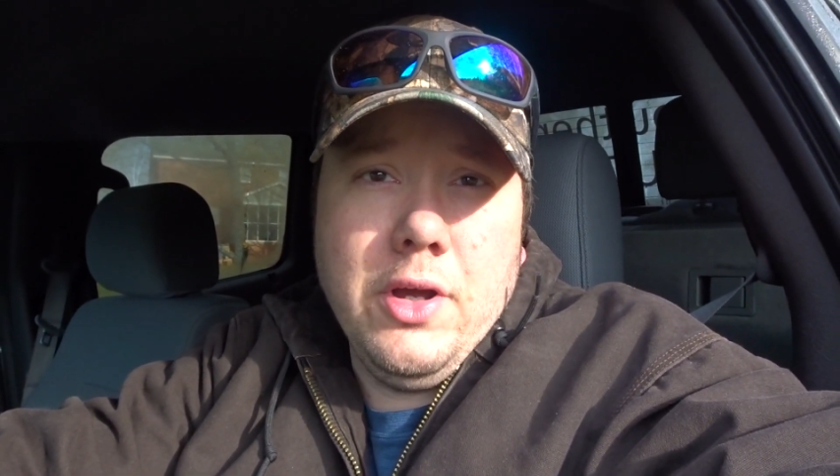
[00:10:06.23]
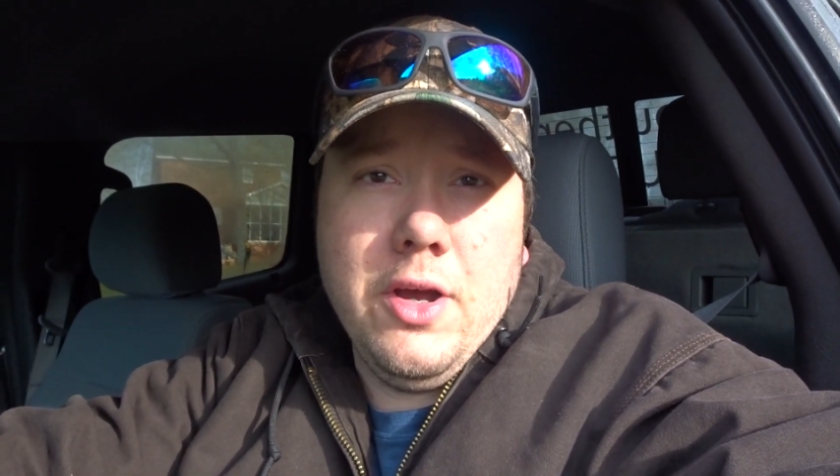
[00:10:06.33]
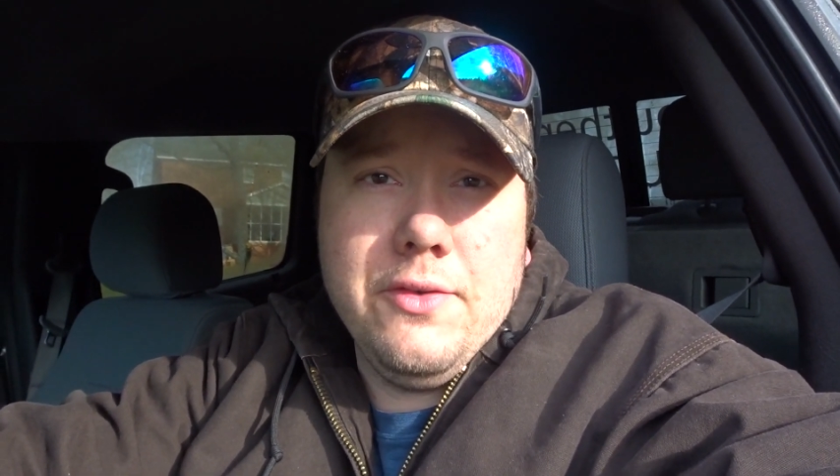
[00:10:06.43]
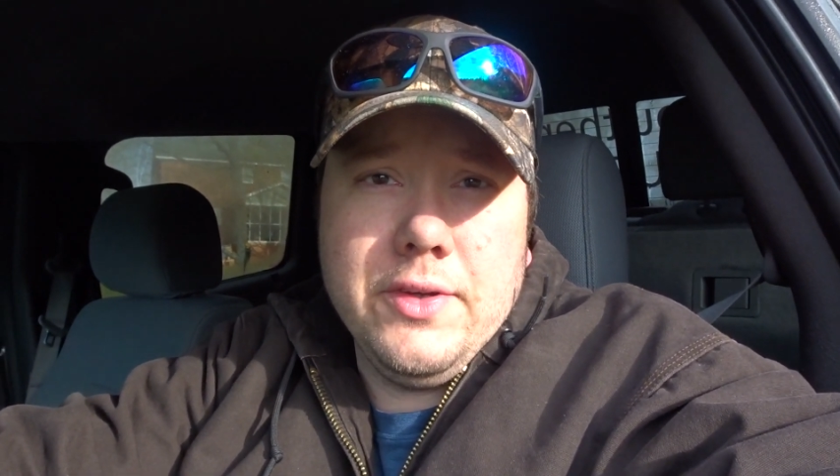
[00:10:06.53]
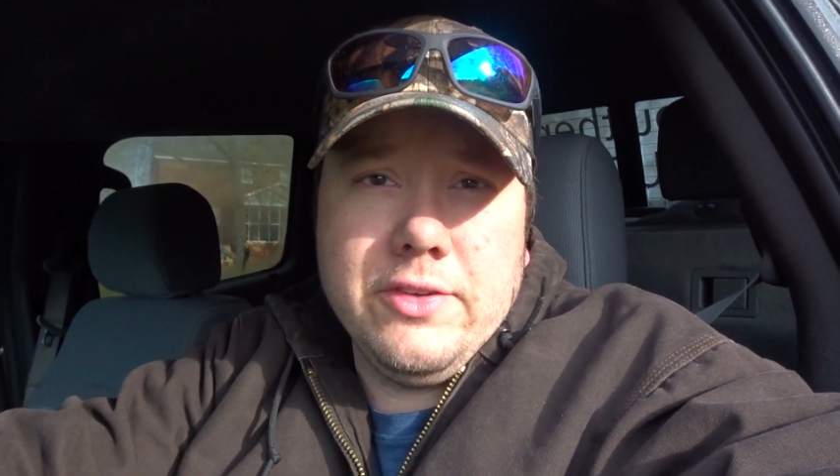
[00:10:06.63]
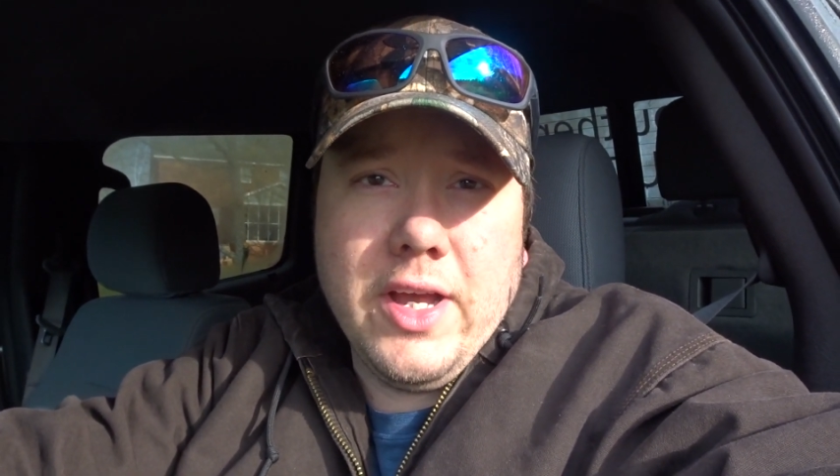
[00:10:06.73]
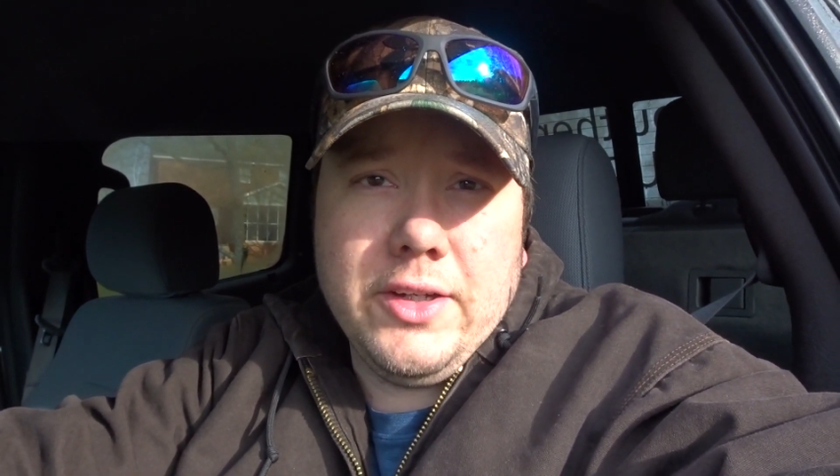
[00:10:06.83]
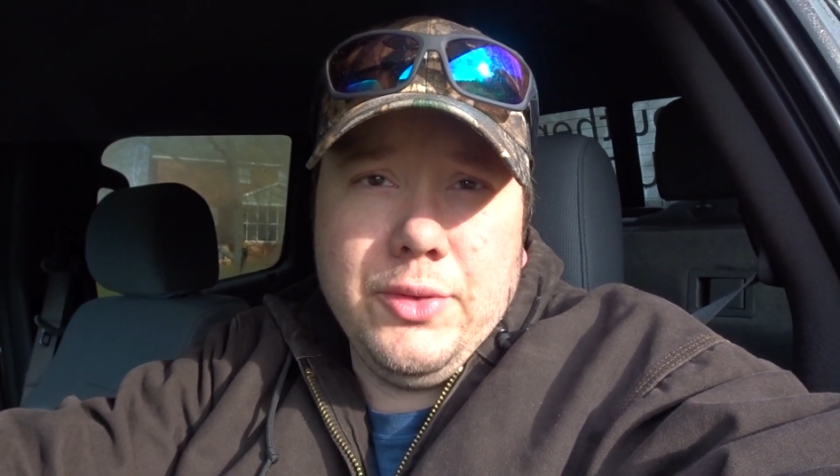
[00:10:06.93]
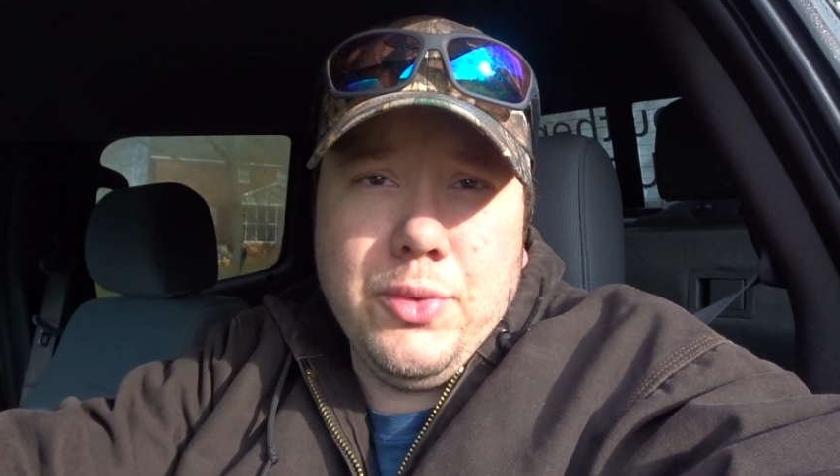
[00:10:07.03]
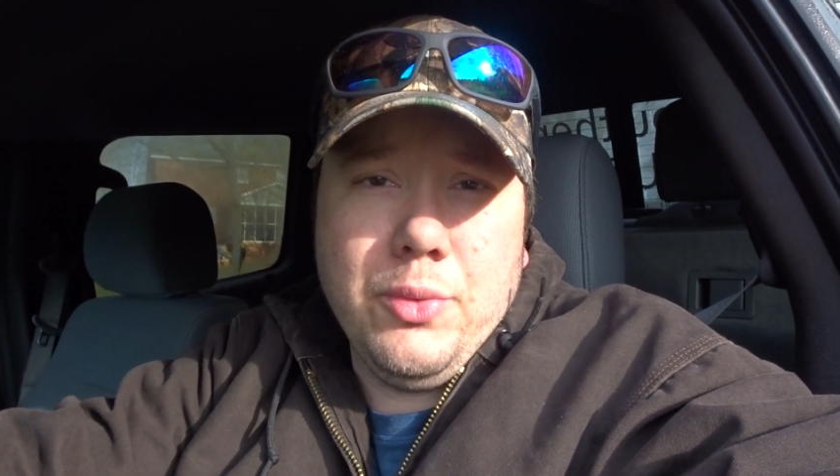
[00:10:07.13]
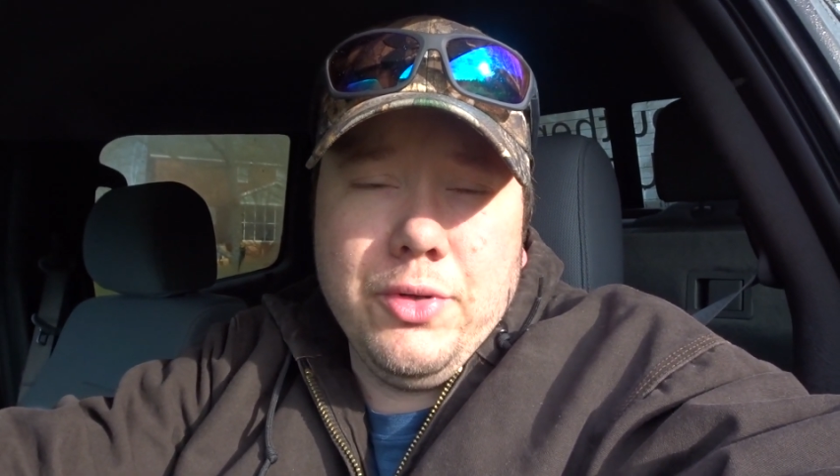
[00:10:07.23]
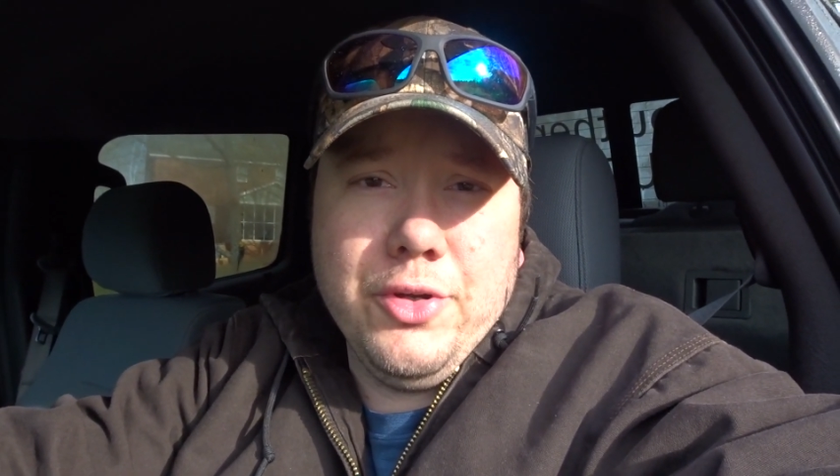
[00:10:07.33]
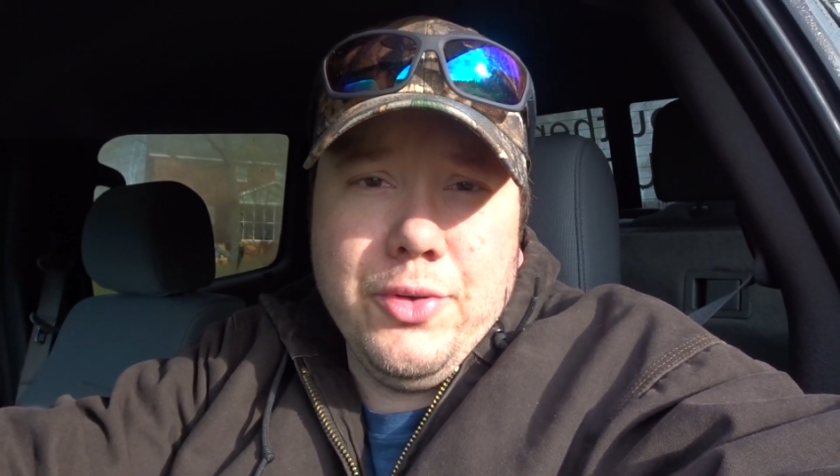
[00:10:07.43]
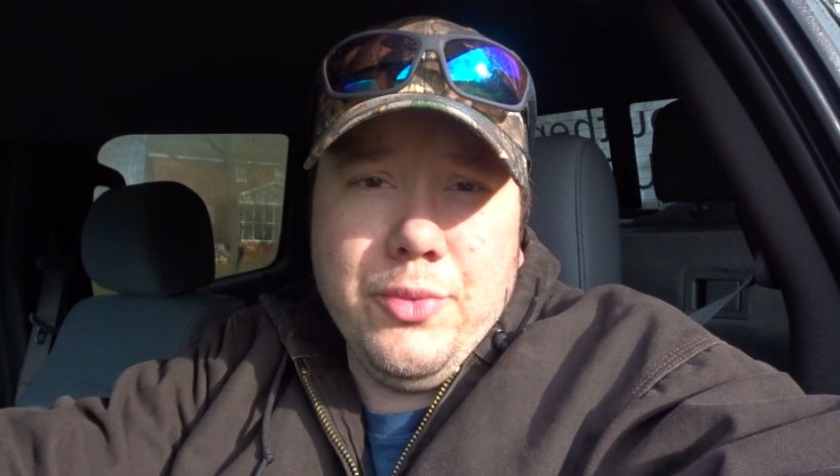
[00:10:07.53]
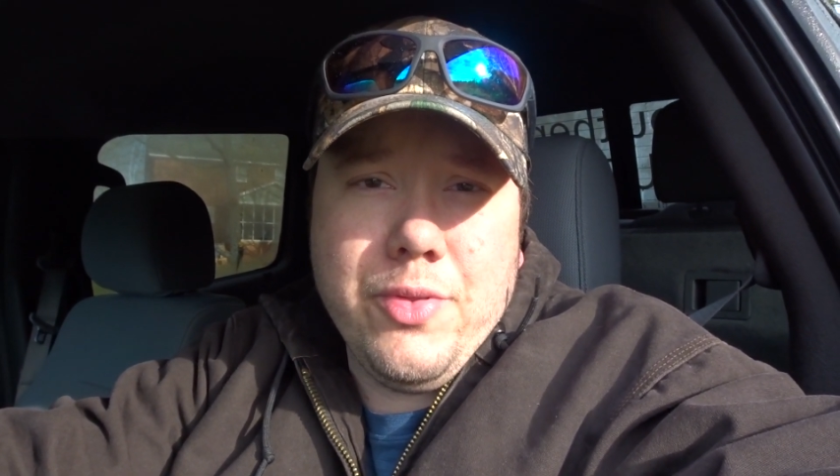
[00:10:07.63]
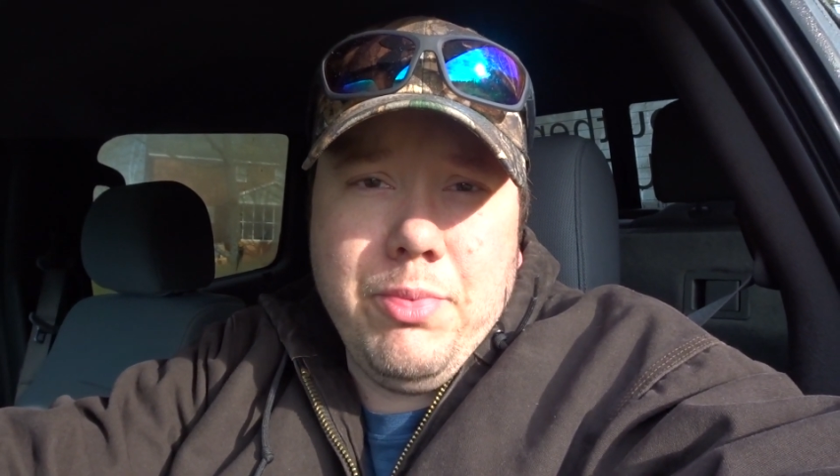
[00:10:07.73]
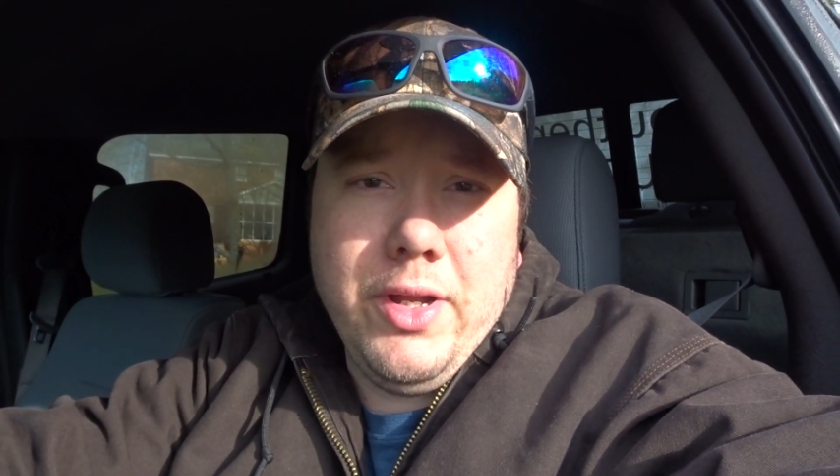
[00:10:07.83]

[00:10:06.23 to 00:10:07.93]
of exactly what we're doing with